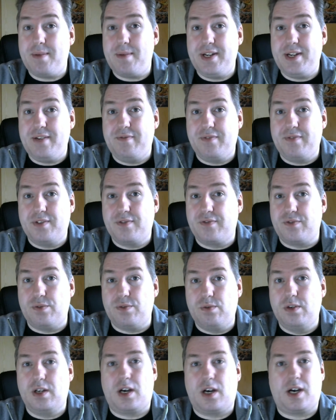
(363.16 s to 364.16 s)
maybe even the
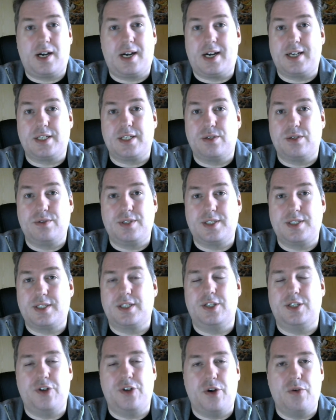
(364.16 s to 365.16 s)
Fool, I don't
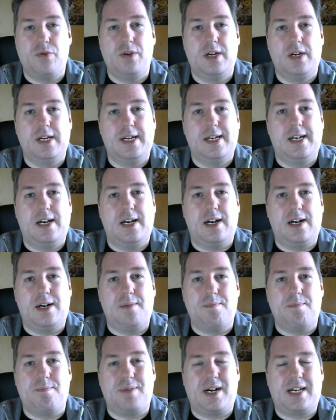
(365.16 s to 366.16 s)
know.
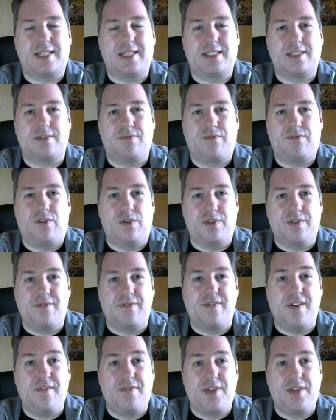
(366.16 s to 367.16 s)
But for the
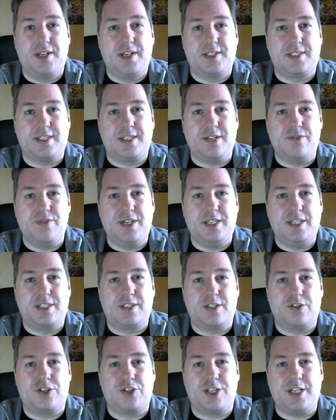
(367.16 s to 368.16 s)
fifth
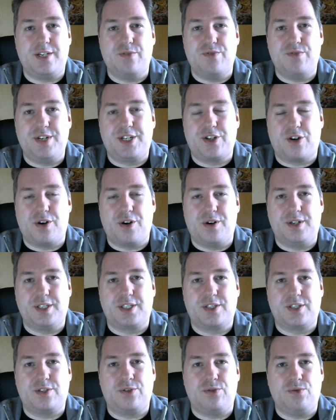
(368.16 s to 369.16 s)
series, she
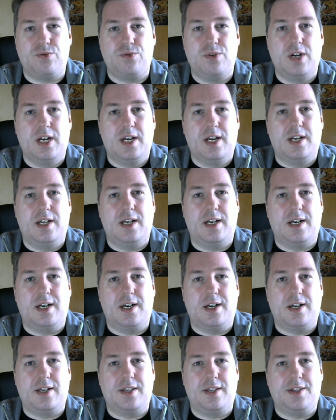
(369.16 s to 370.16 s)
returns to
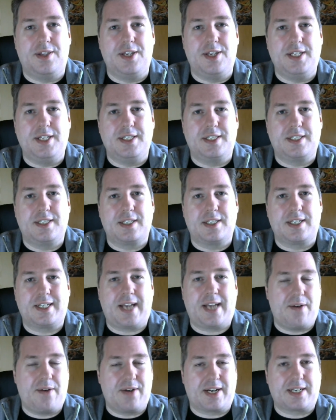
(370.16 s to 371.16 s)
these
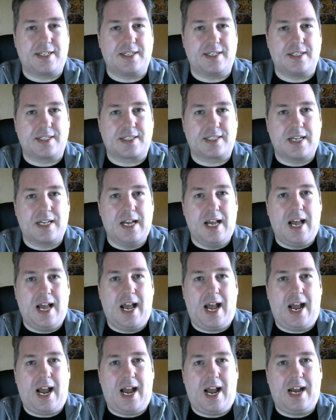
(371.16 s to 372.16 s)
characters.
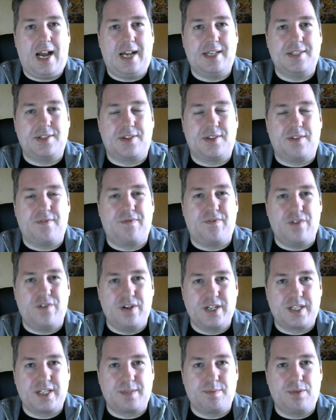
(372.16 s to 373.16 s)
And the
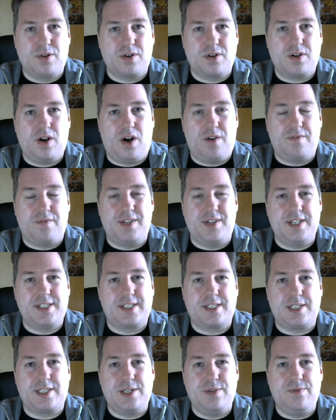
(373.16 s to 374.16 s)
first book of
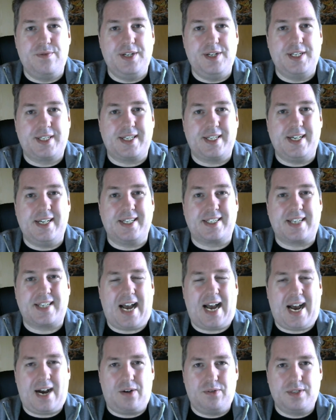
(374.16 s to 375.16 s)
this series is
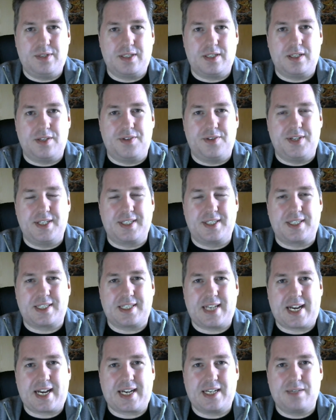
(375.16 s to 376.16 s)
out. The
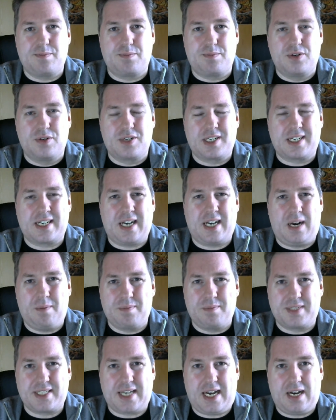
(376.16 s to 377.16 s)
second book
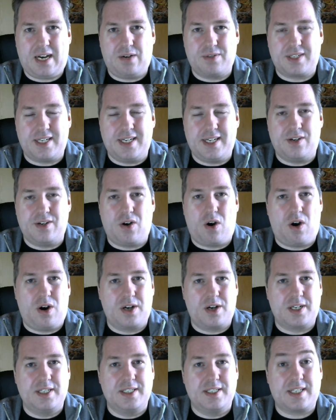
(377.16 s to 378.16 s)
comes out in
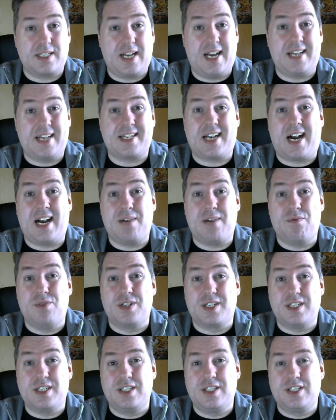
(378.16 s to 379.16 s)
August, and I
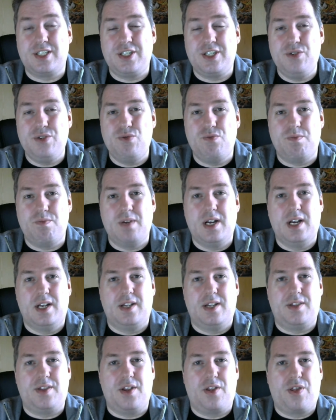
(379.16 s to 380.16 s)
would assume
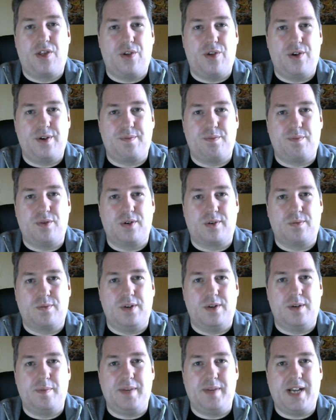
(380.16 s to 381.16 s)
the third book
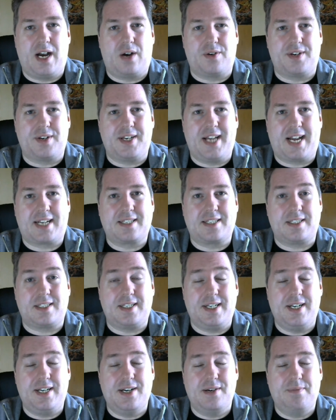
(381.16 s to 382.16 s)
will be out next
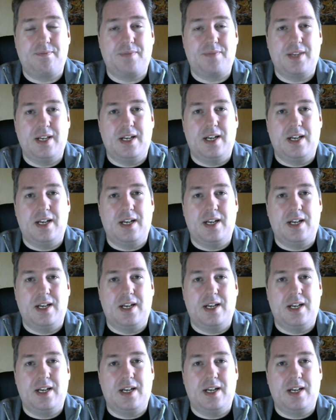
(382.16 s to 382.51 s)
year.